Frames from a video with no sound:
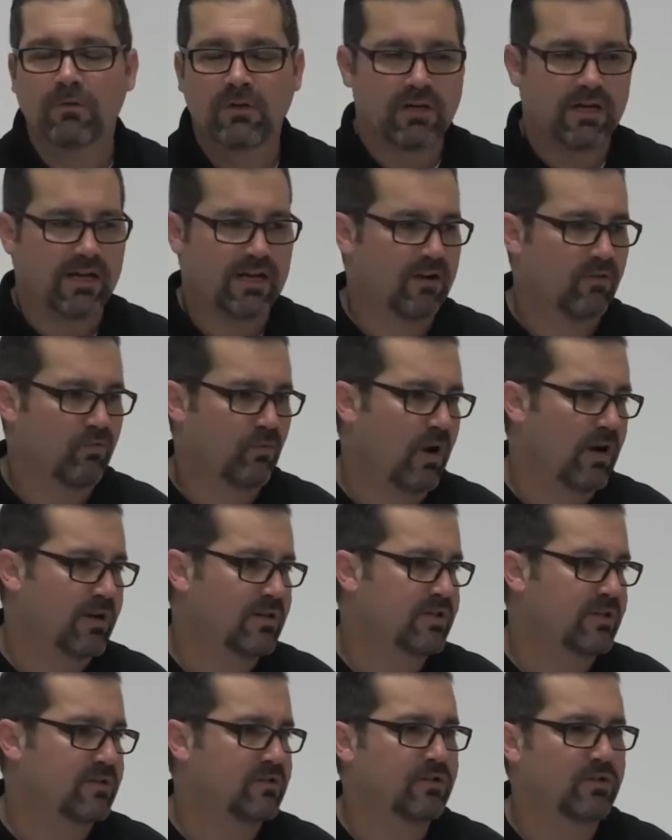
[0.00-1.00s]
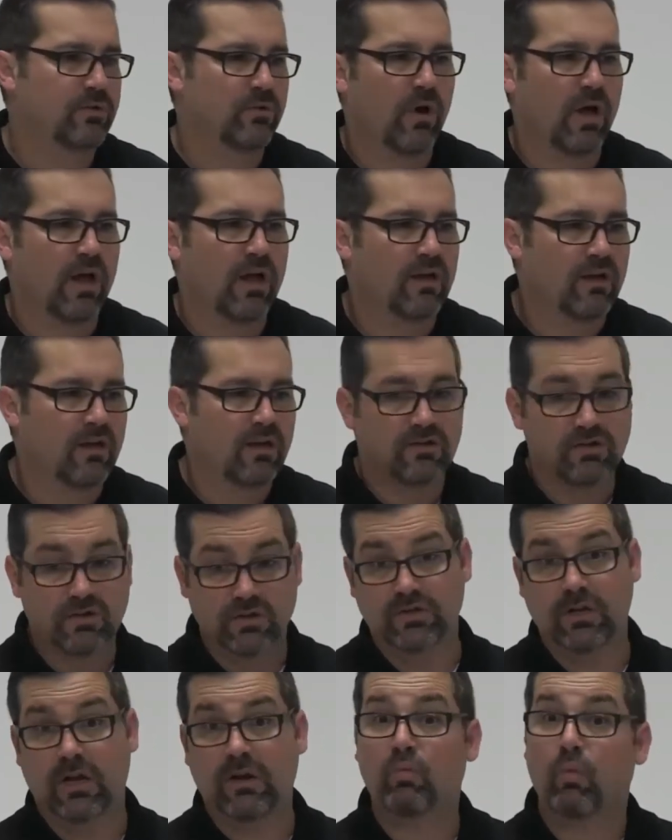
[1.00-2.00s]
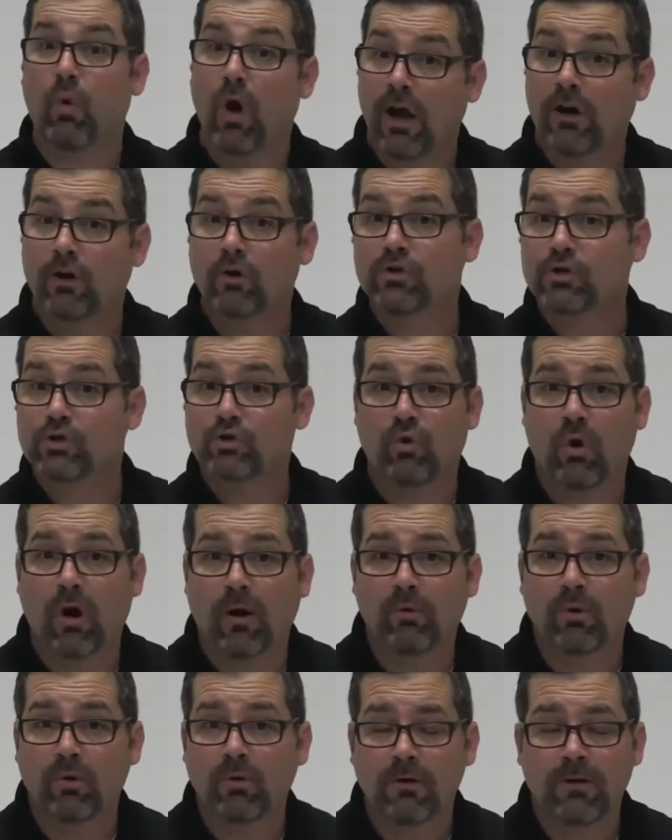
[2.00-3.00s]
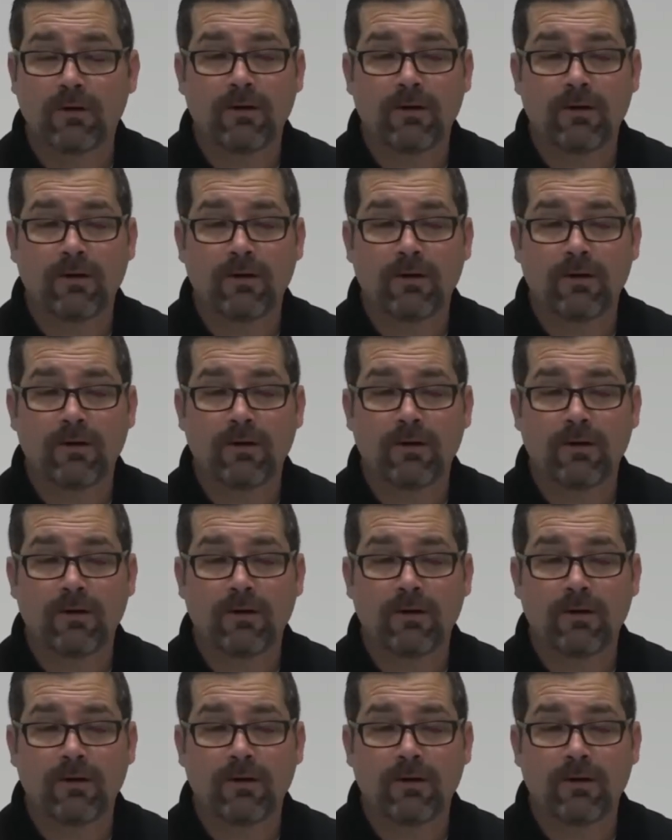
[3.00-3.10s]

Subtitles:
it can range into just a rider scrubber,